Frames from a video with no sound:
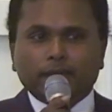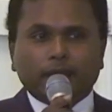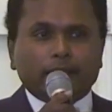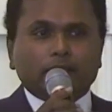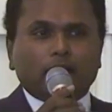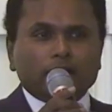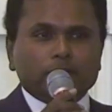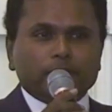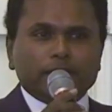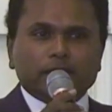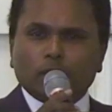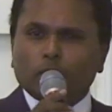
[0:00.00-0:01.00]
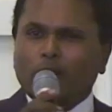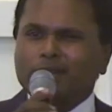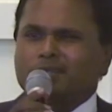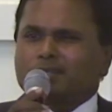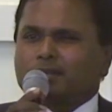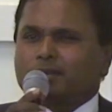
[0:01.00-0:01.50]
Then I thought to myself,
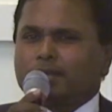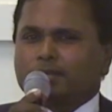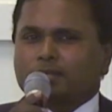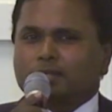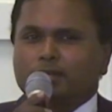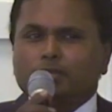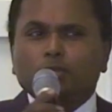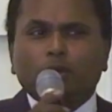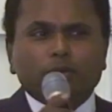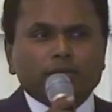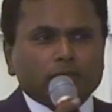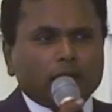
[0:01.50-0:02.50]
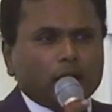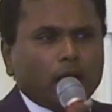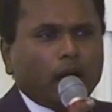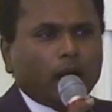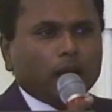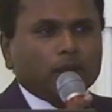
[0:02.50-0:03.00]
what is the risk? There is no risk at
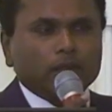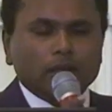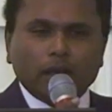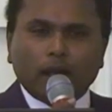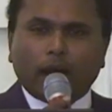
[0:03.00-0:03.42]
all.